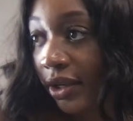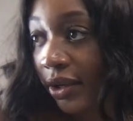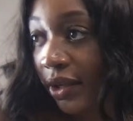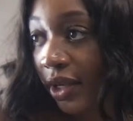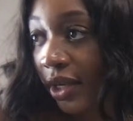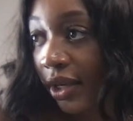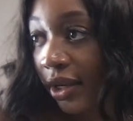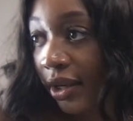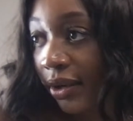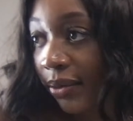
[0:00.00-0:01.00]

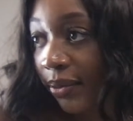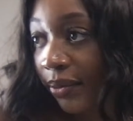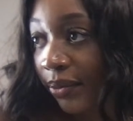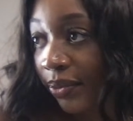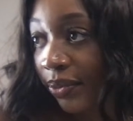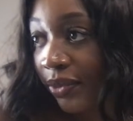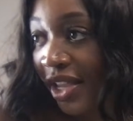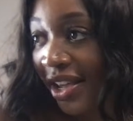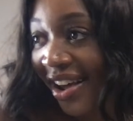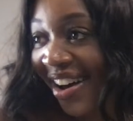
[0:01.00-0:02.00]
Okay.
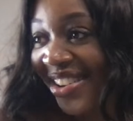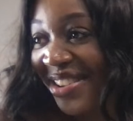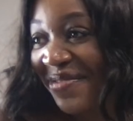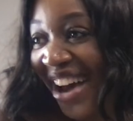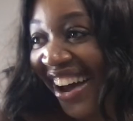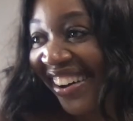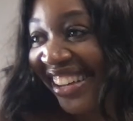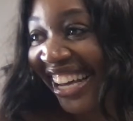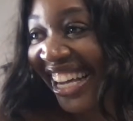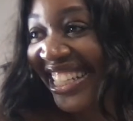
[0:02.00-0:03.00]
Oh, you back?
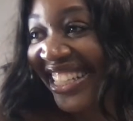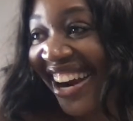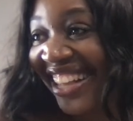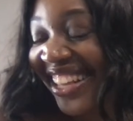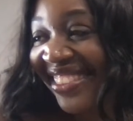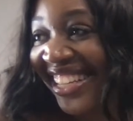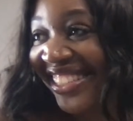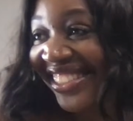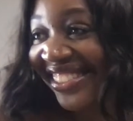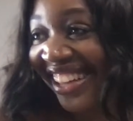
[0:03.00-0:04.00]
Okay, Sarah, I love that
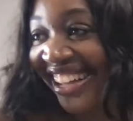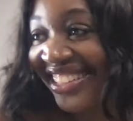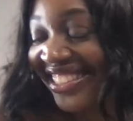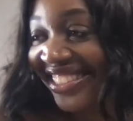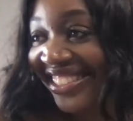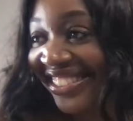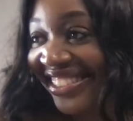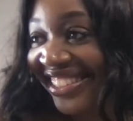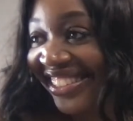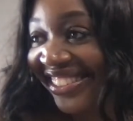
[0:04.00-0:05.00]
you do that. It's too
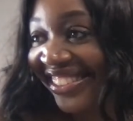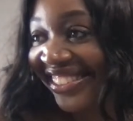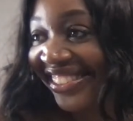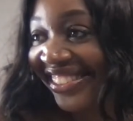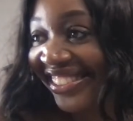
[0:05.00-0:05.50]
cute.